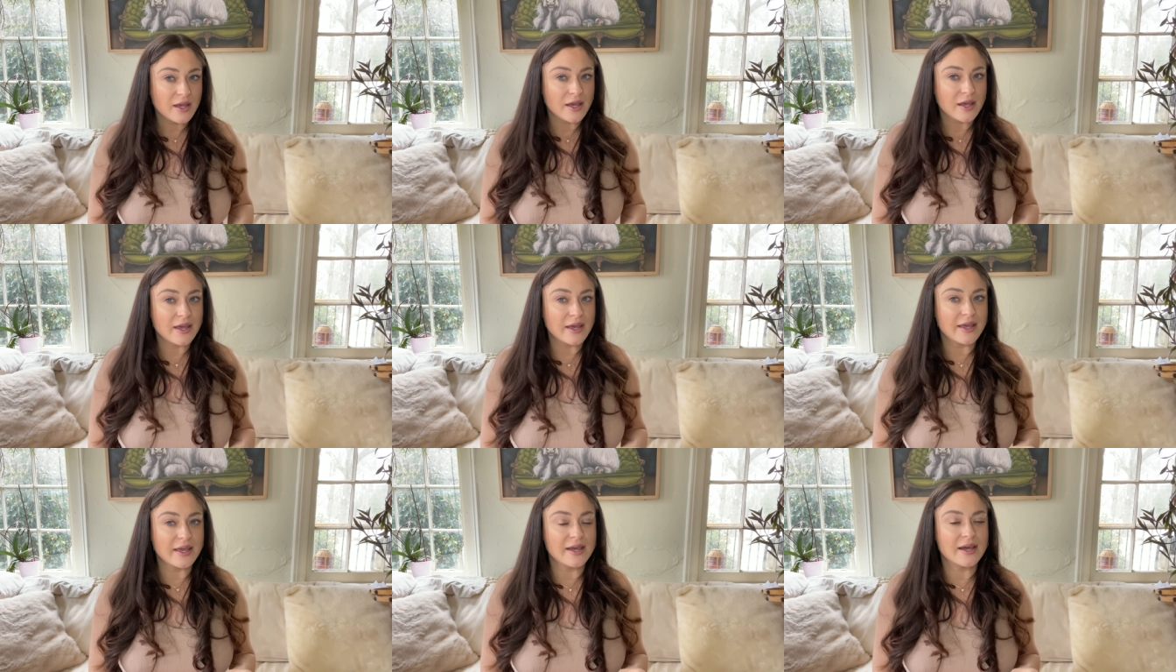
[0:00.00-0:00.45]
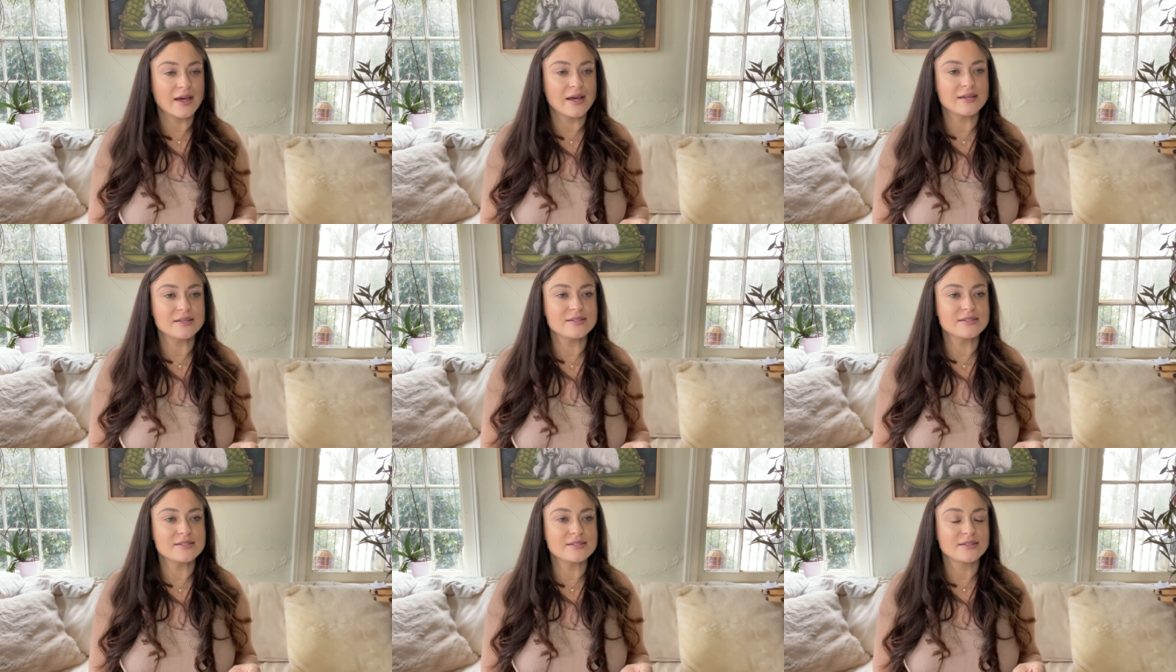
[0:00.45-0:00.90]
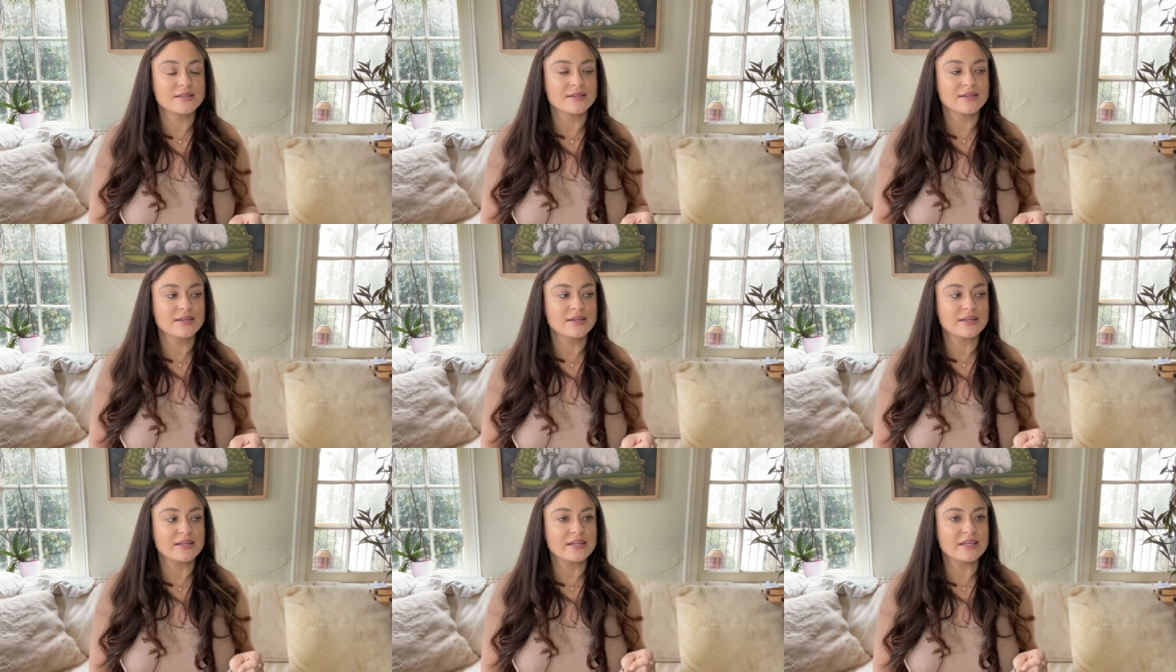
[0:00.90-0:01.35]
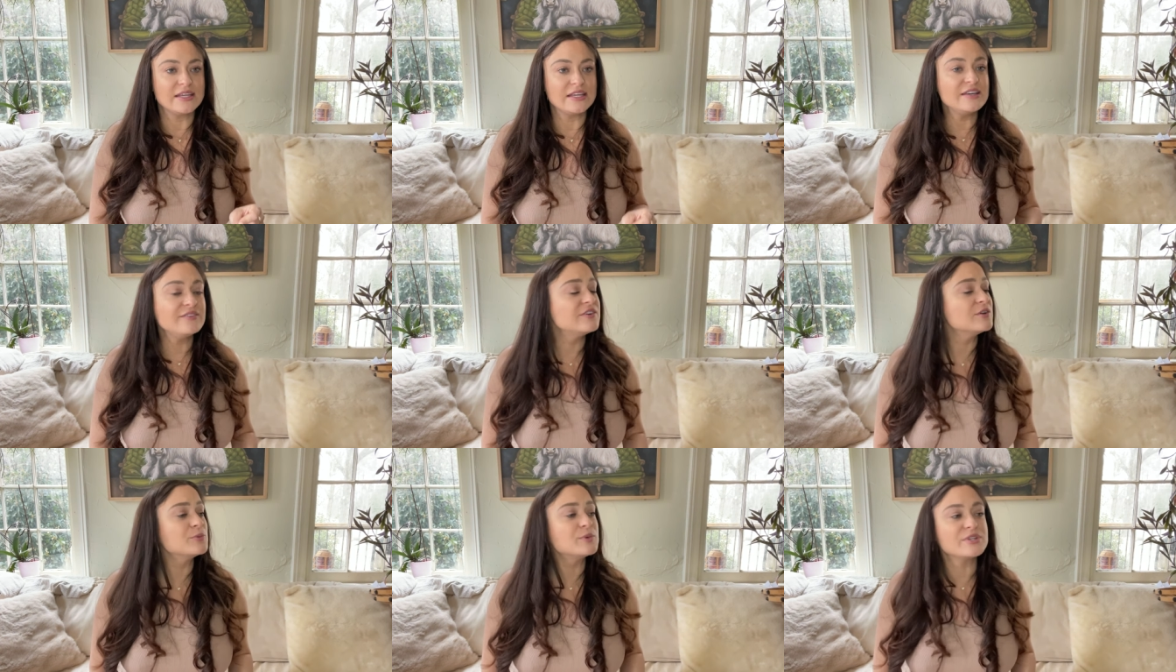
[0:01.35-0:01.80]
And
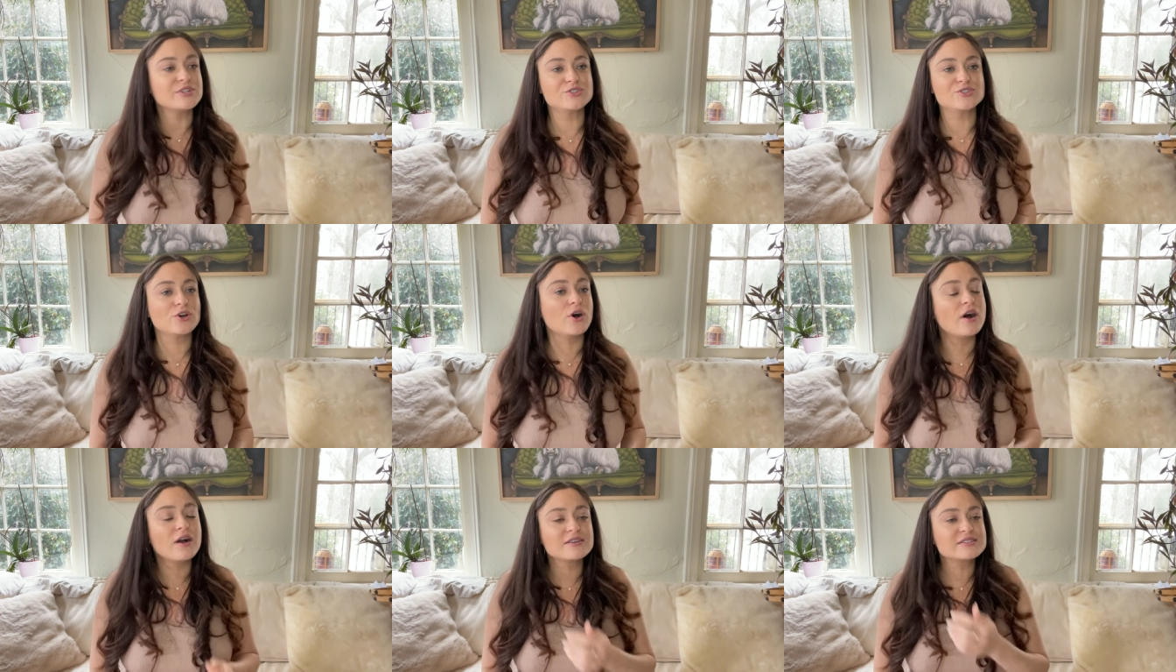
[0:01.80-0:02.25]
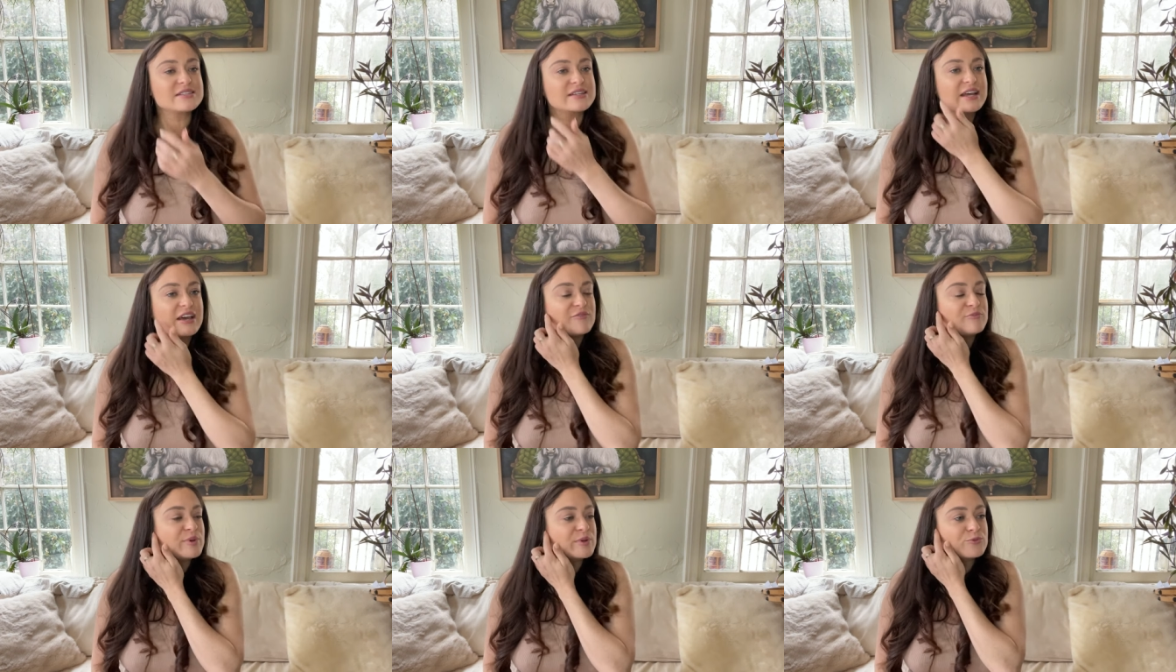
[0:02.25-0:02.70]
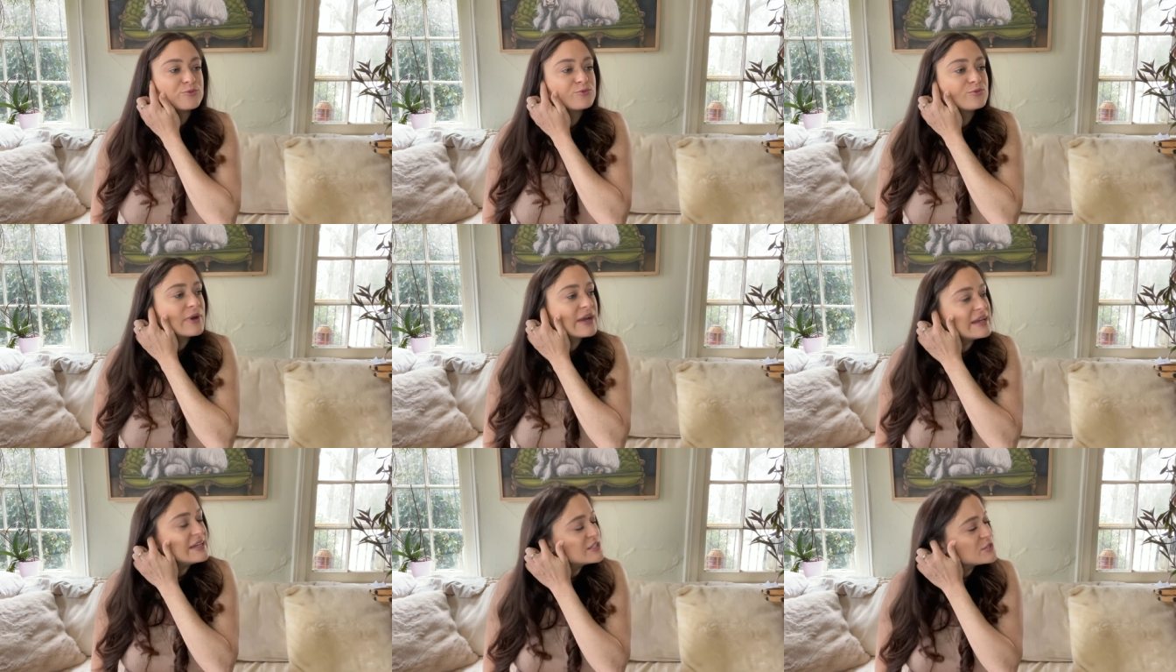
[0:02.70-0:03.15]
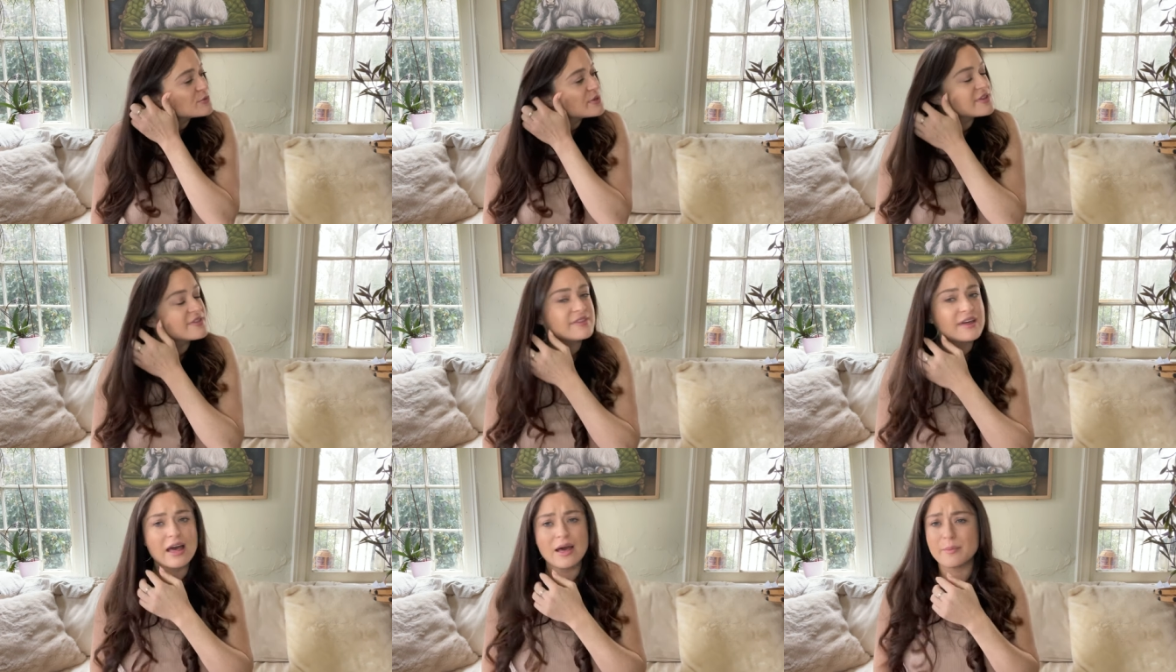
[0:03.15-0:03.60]
even with dogs that have been raised with
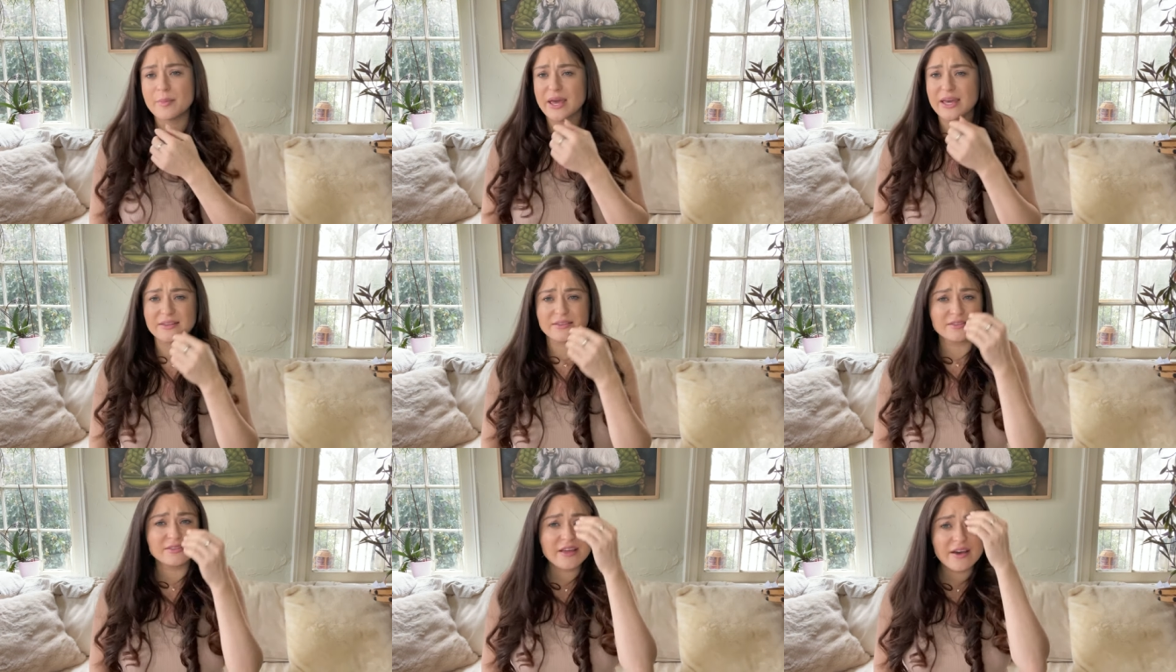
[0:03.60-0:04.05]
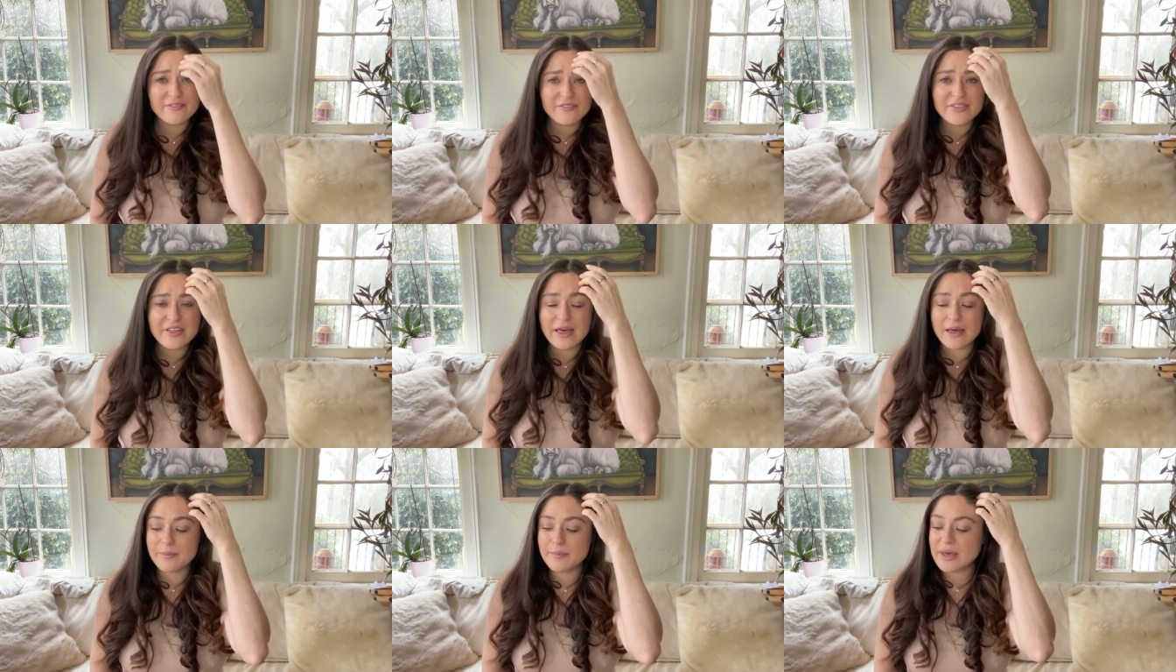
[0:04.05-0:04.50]
them and love them